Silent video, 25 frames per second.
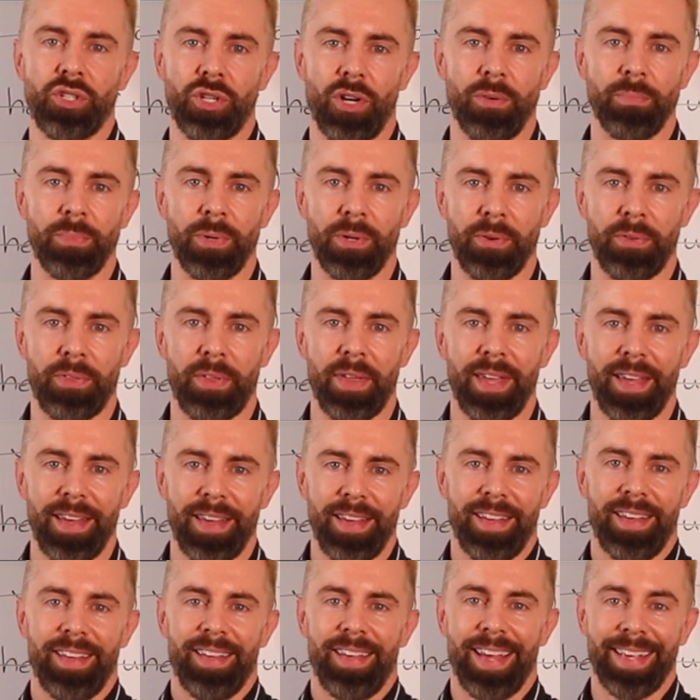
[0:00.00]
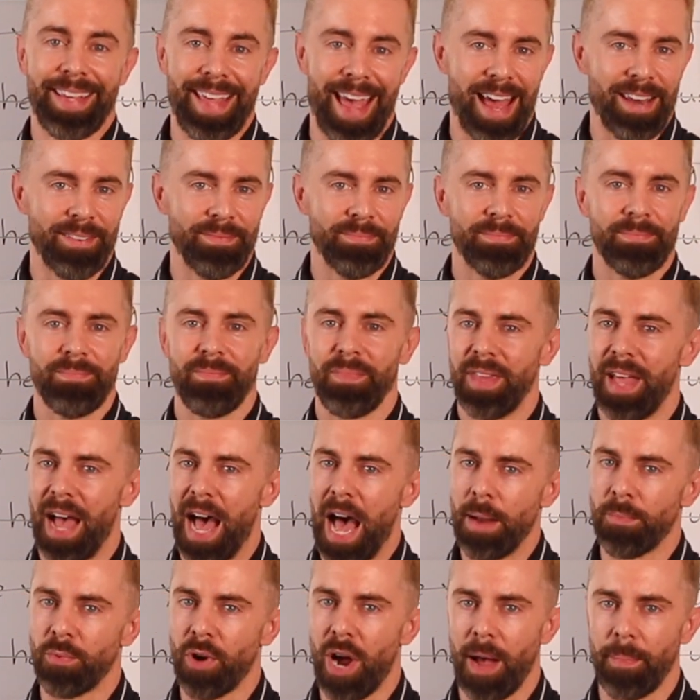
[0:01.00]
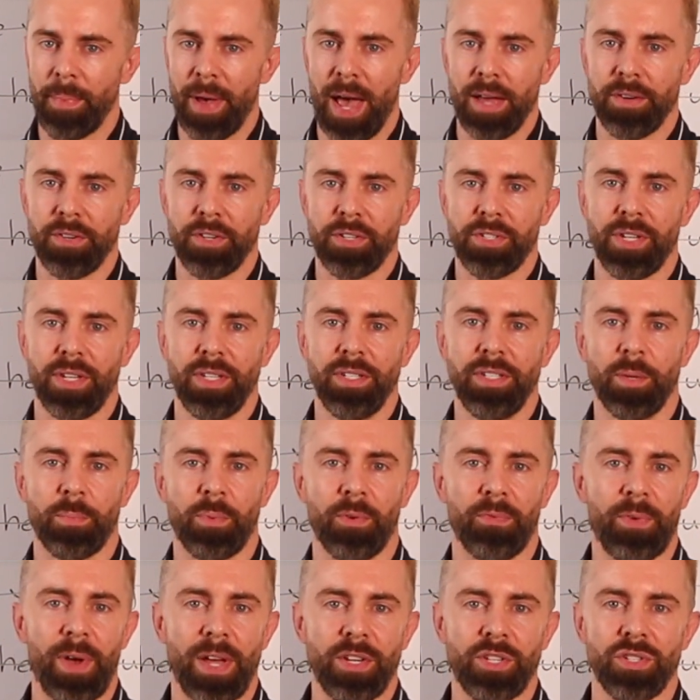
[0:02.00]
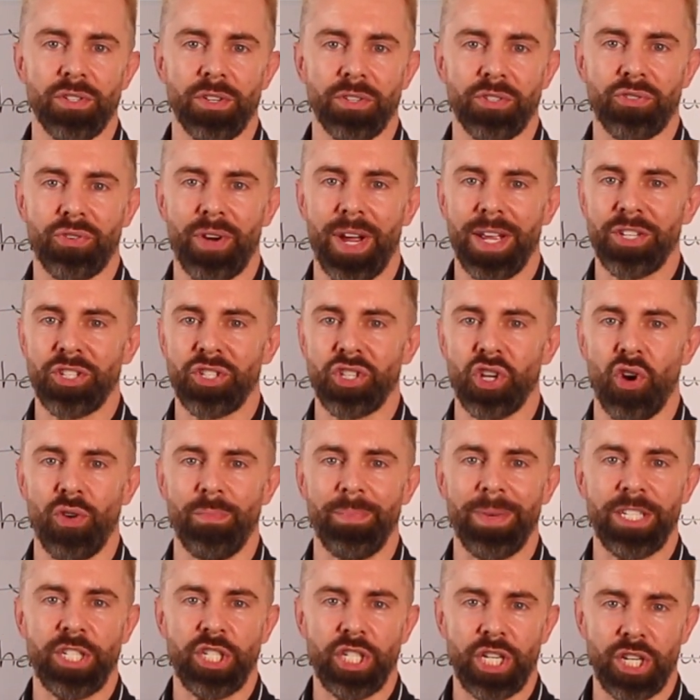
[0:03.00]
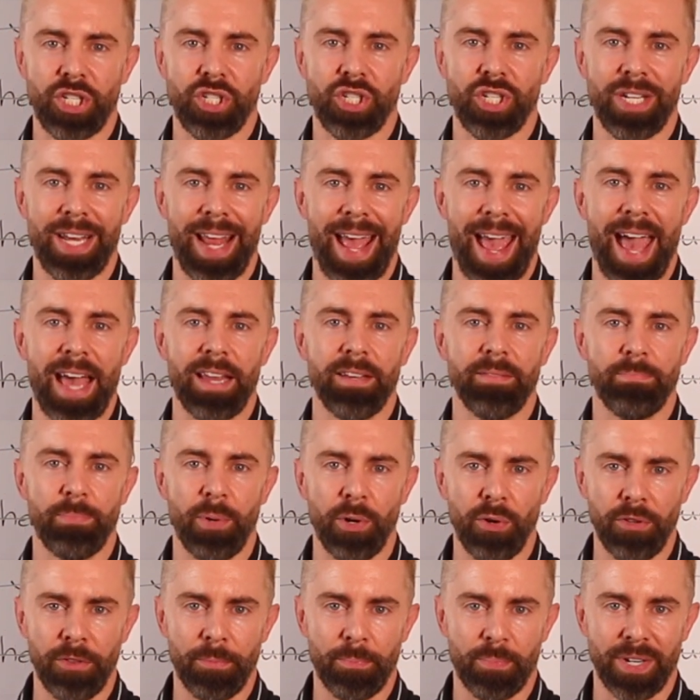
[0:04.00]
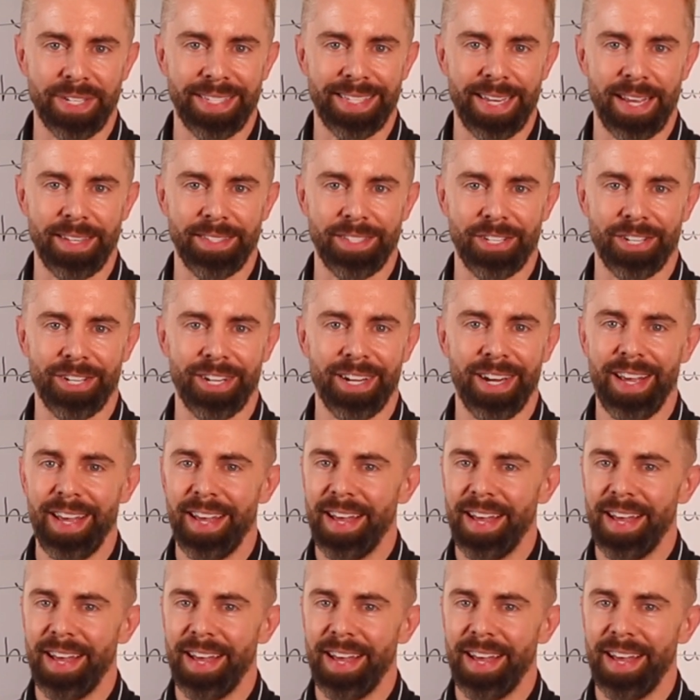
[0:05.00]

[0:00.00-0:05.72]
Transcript: show booth. Again, I'm Rob Anderson, a professional trade show magician and booth presenter.